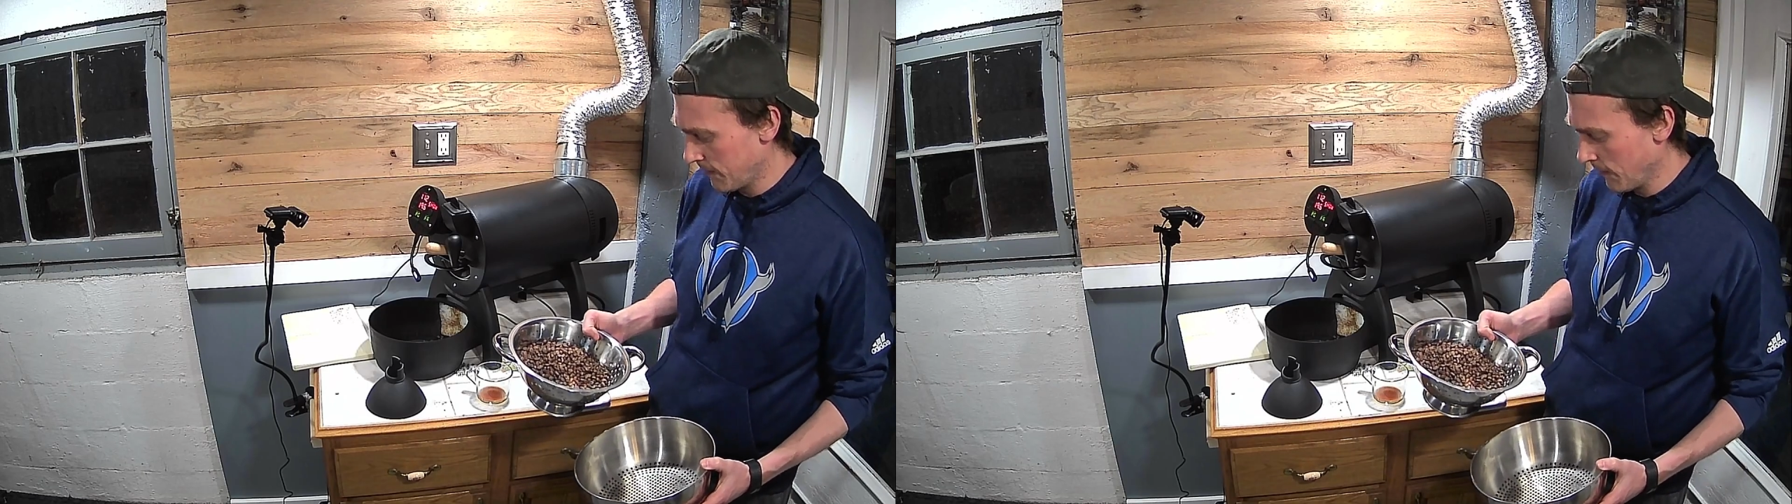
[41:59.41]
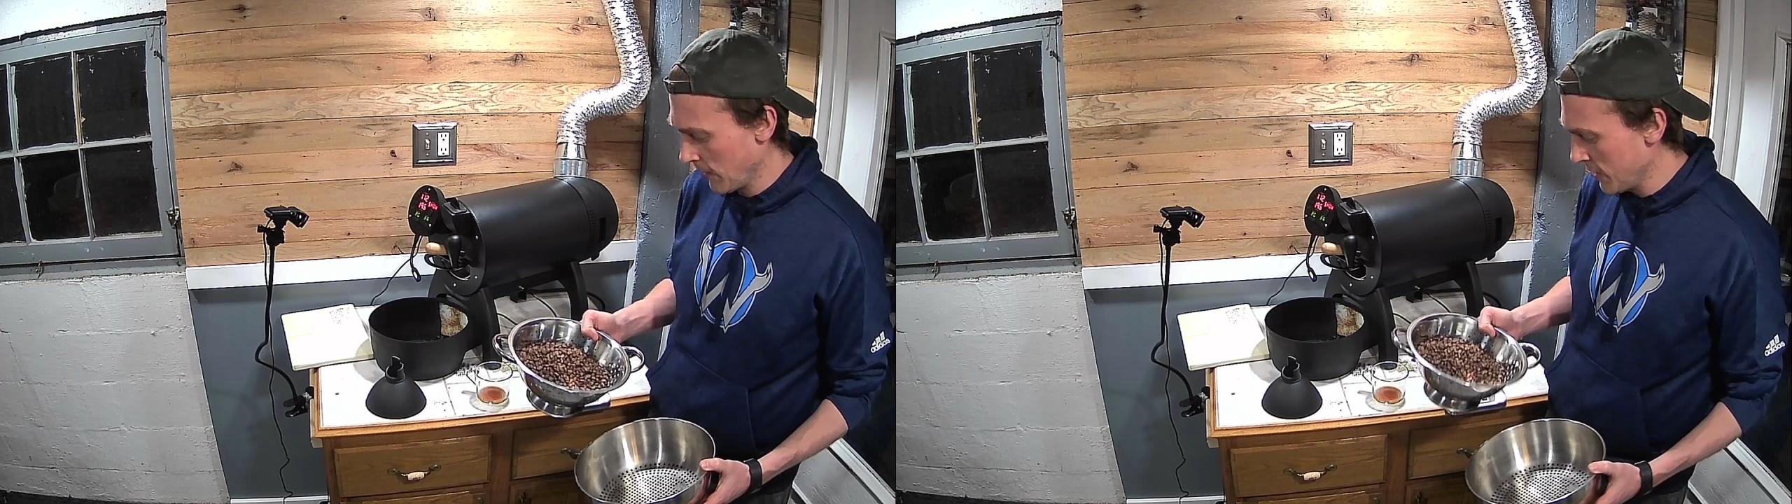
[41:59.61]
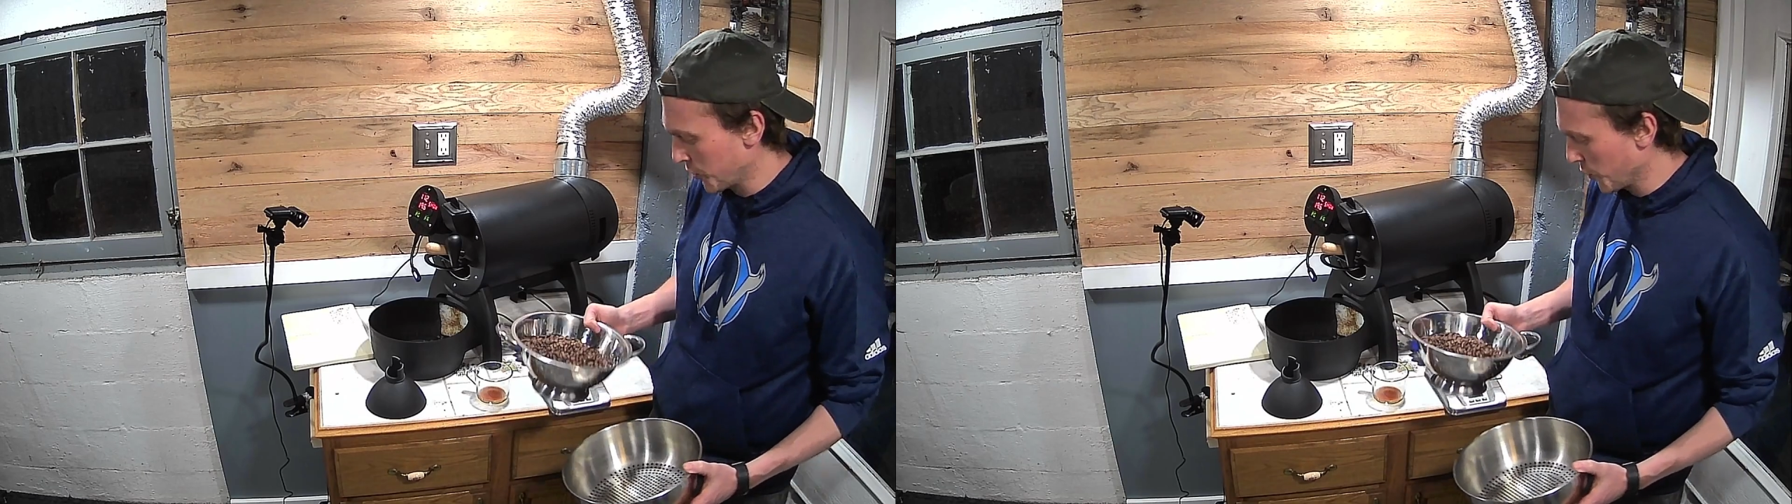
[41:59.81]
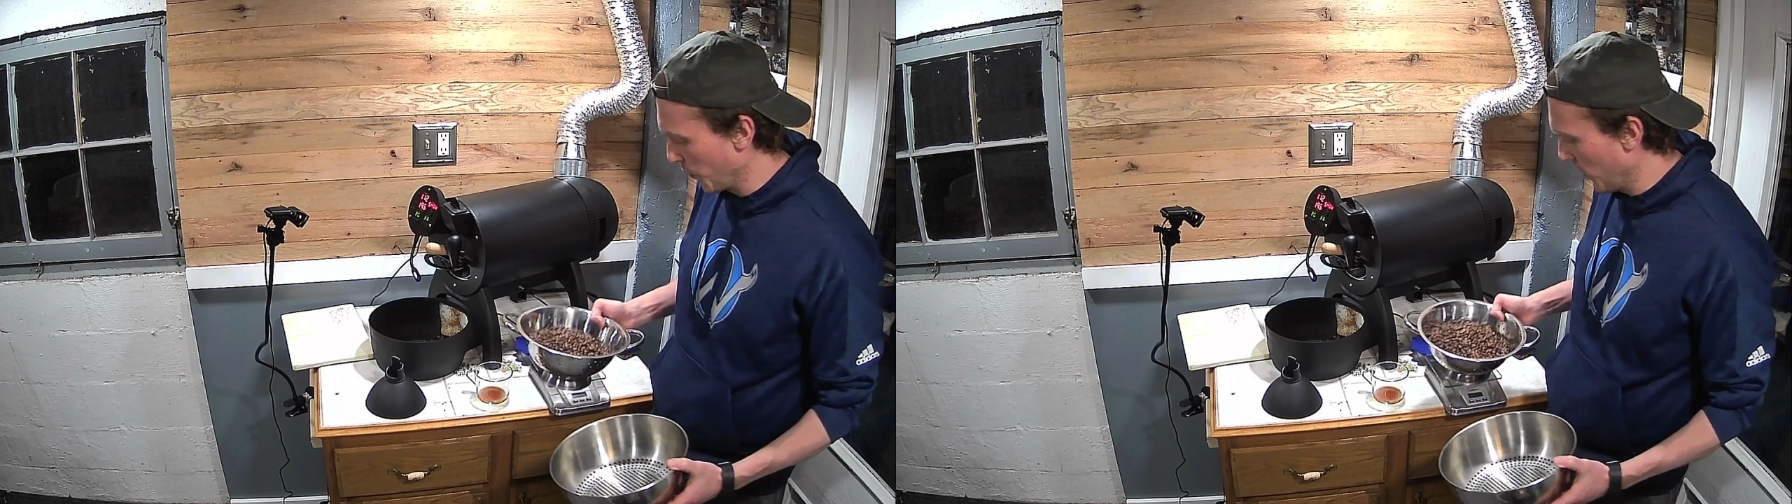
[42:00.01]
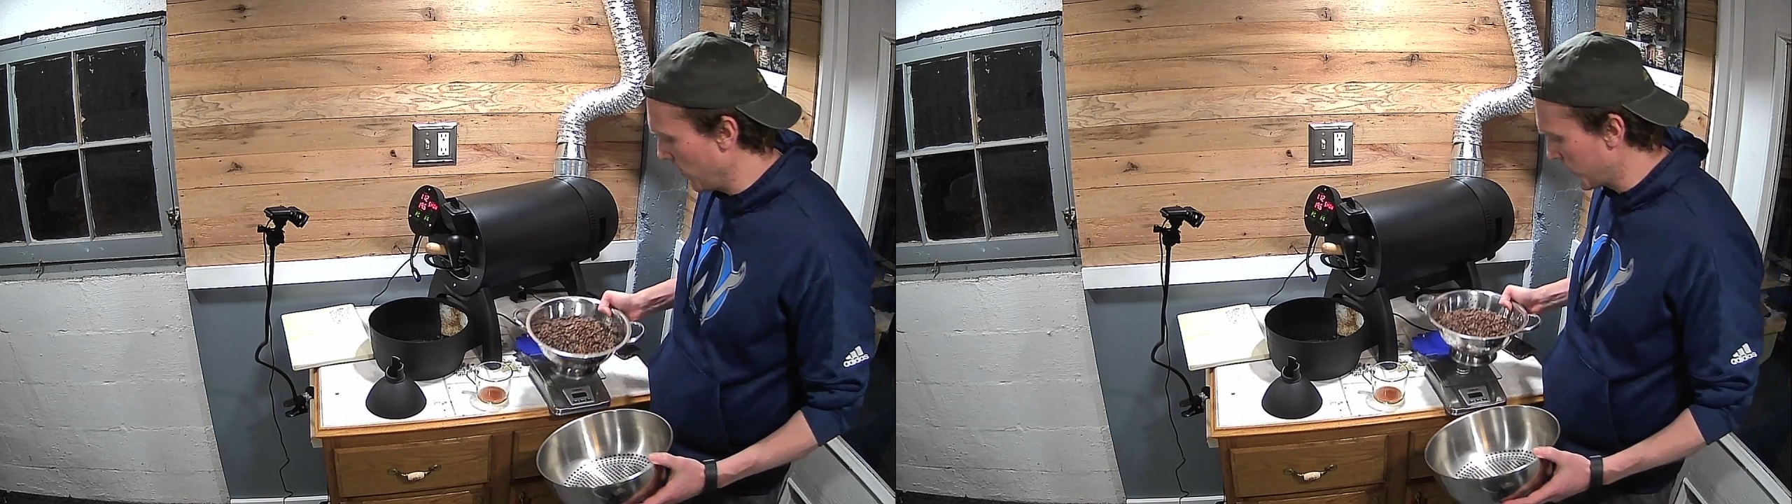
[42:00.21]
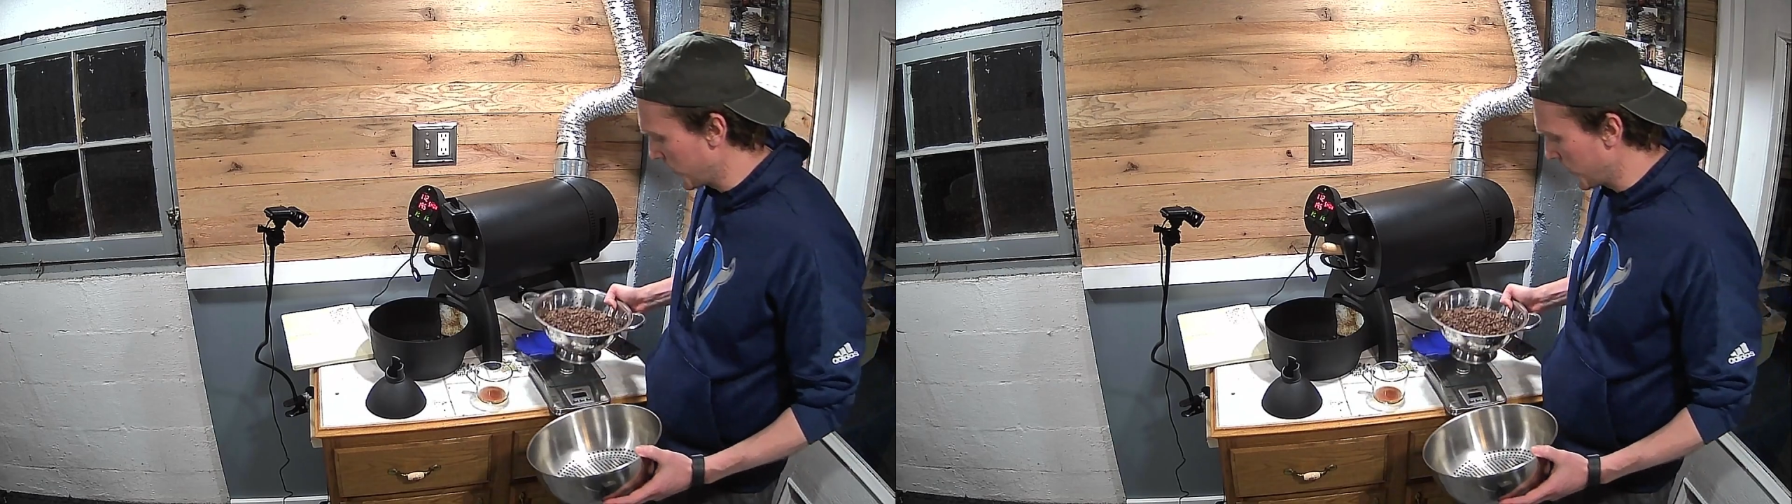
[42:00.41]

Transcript: initial roast